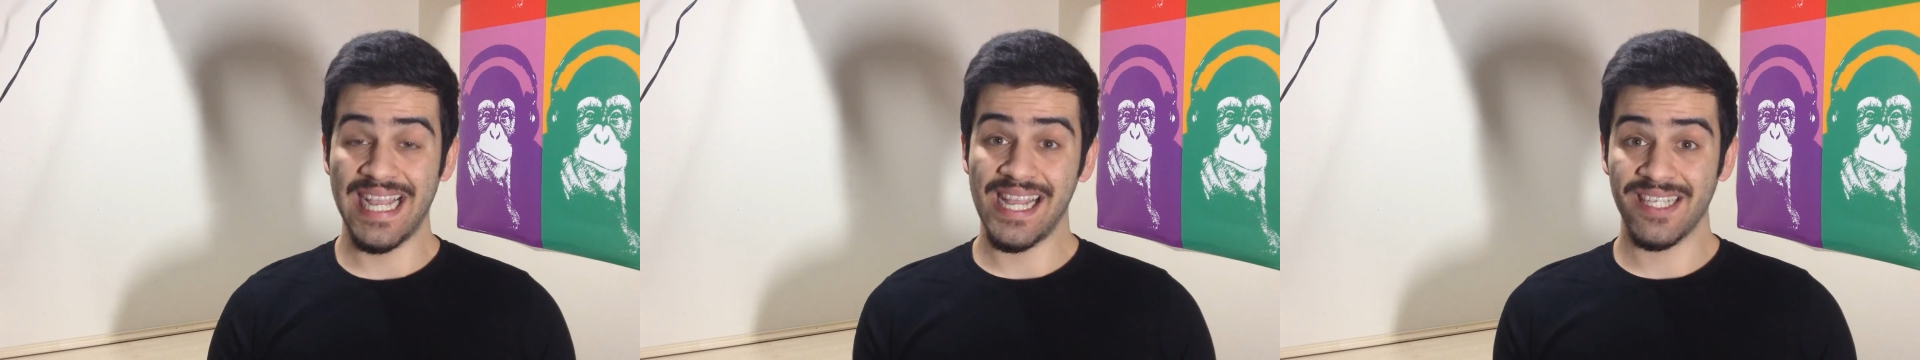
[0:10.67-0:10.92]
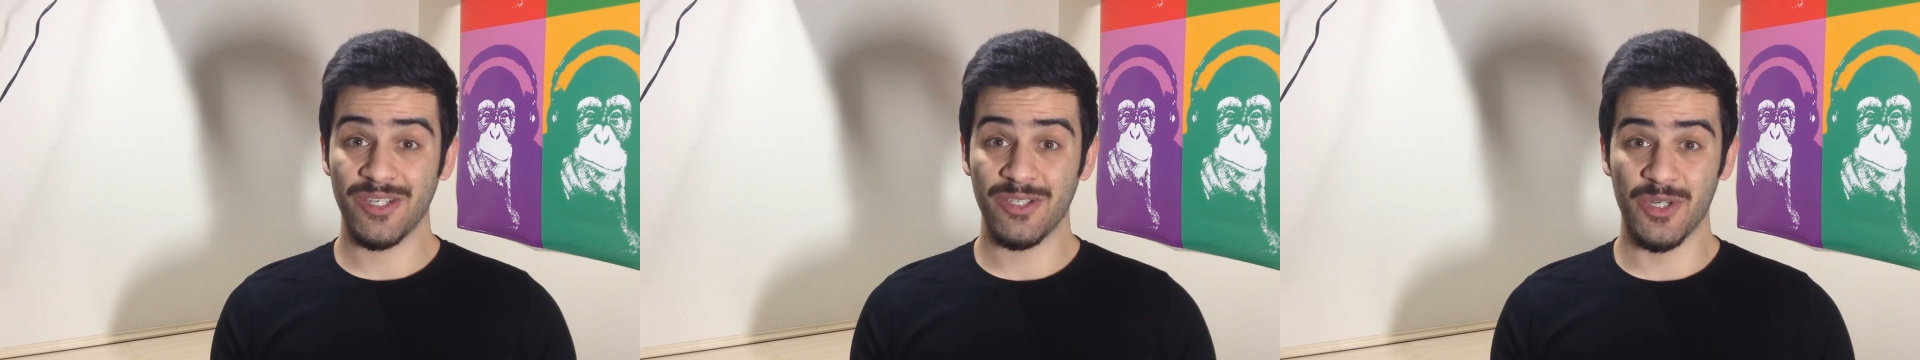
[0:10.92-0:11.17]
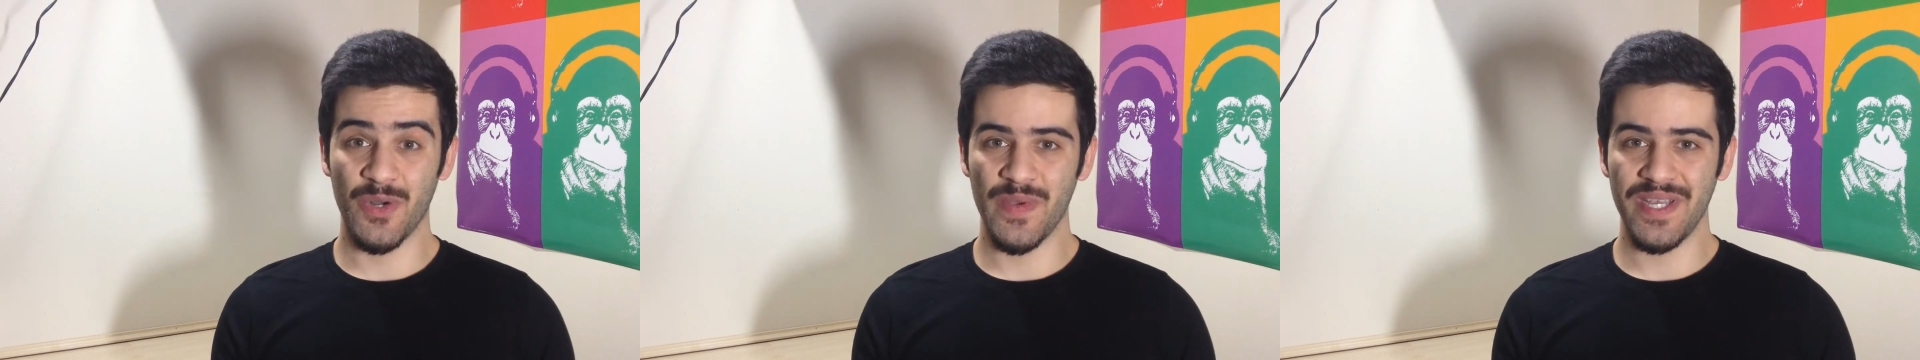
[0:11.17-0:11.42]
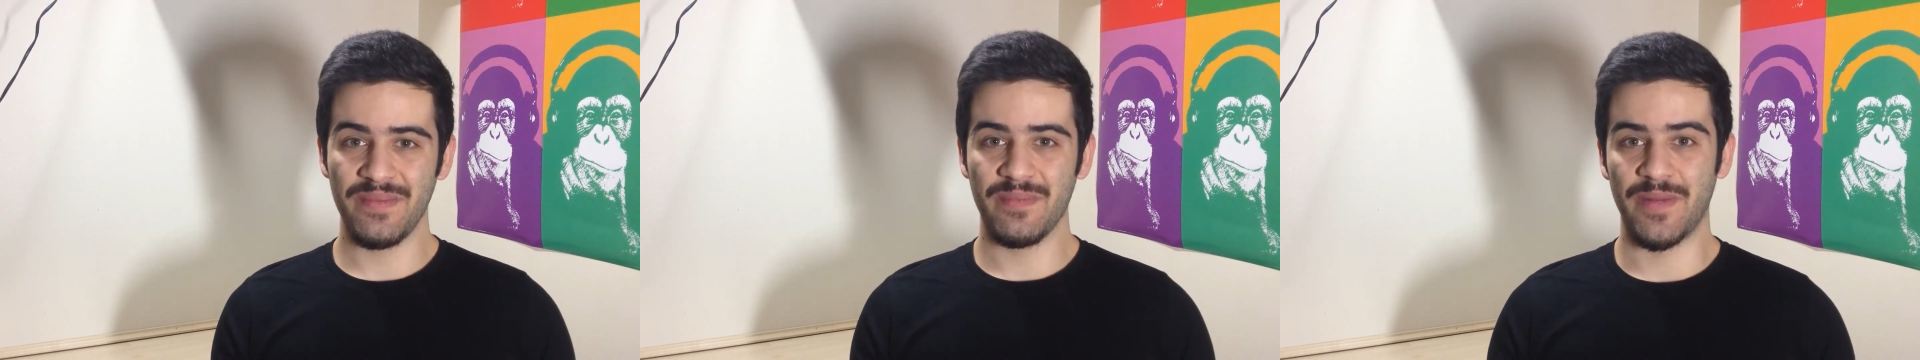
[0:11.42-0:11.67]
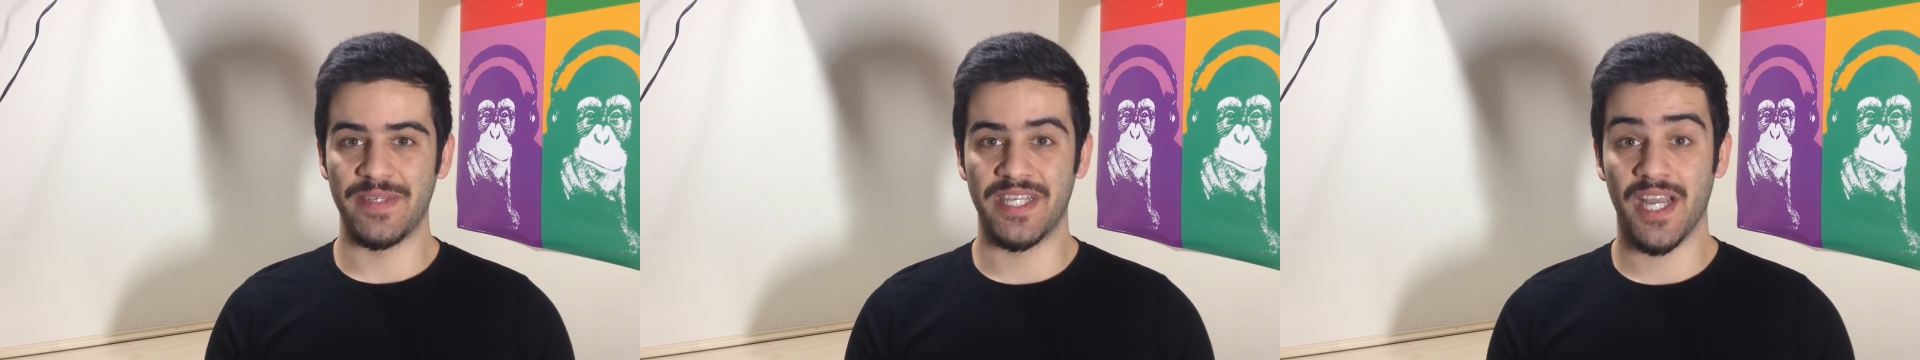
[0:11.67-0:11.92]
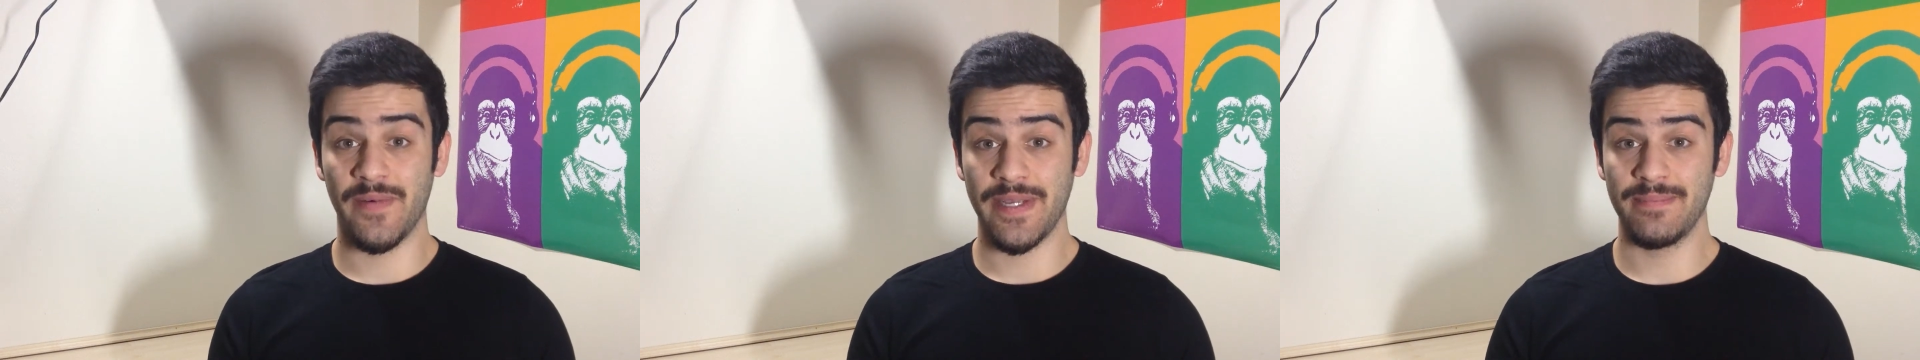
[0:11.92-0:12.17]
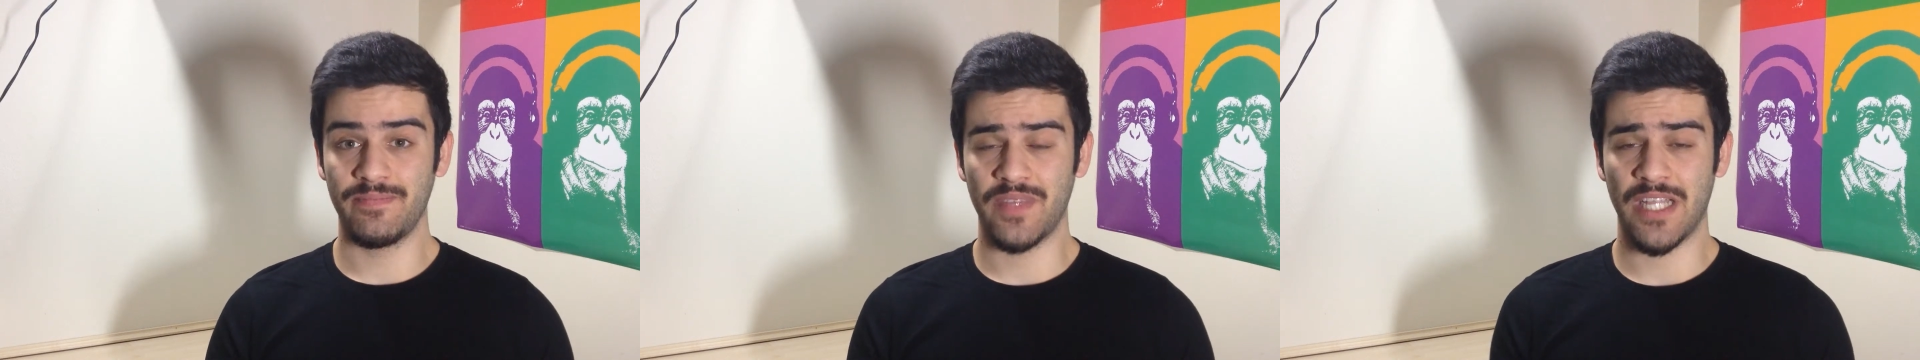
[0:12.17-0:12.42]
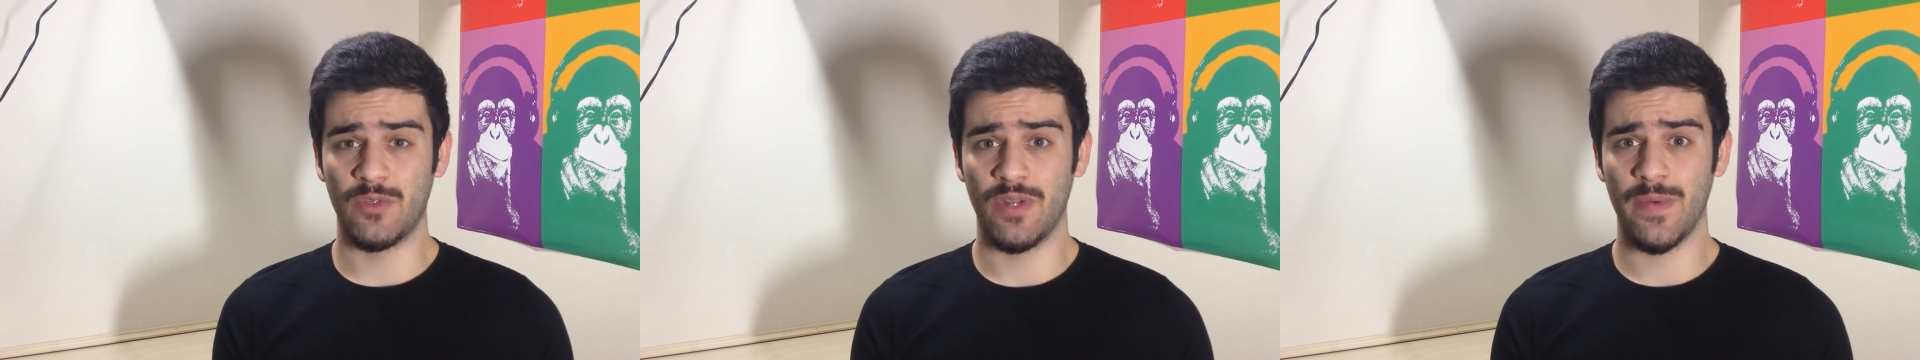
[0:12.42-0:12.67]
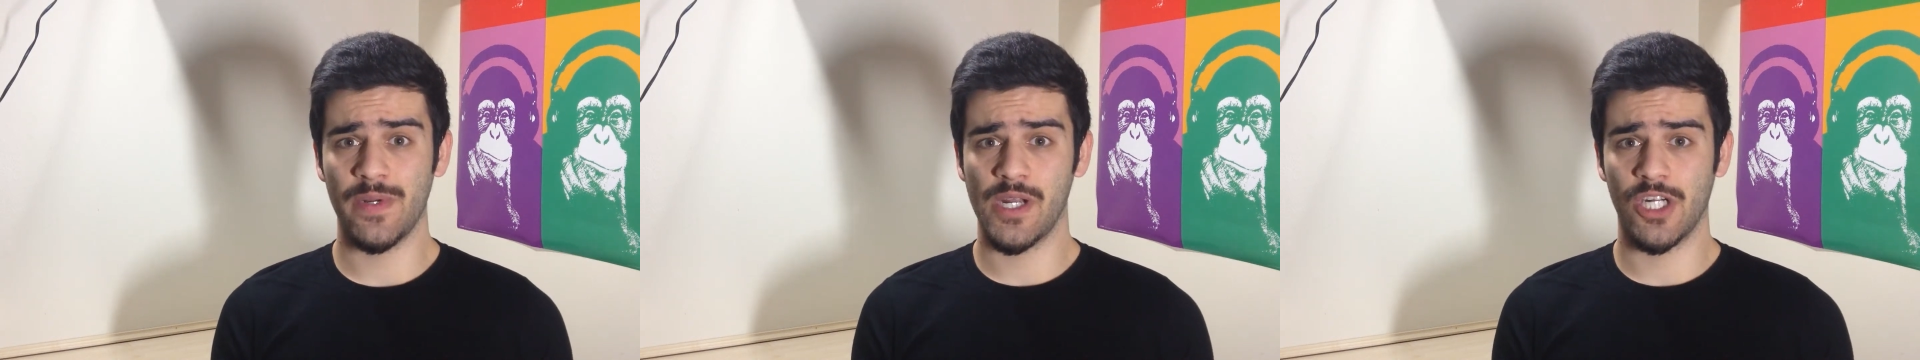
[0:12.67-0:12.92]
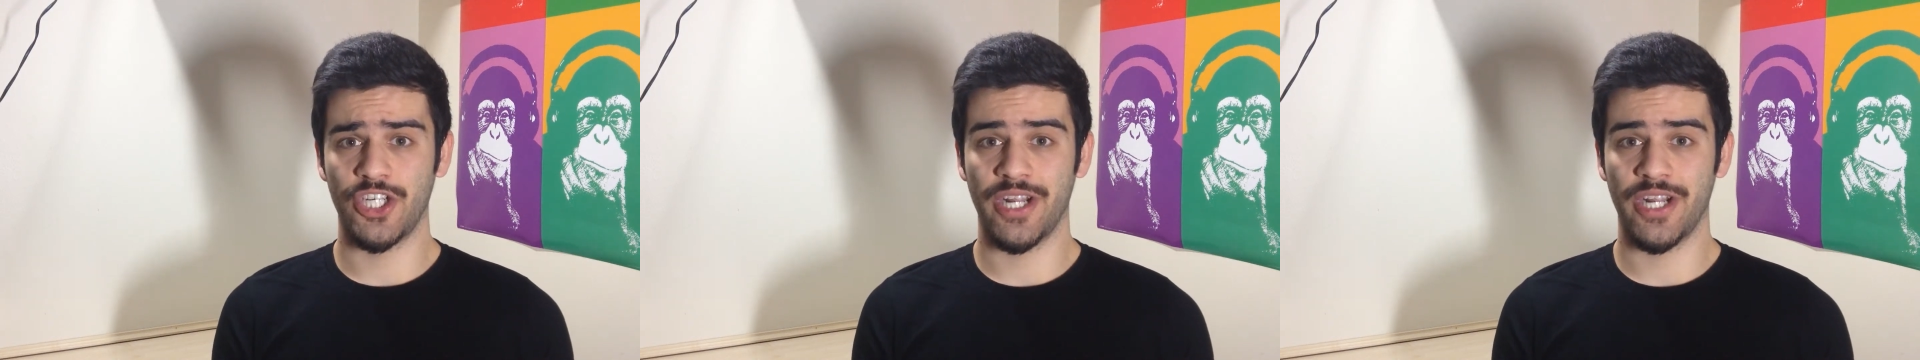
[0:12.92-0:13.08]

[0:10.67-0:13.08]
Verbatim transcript: Hey guys, how's it going? My name is Harry, and today we're gonna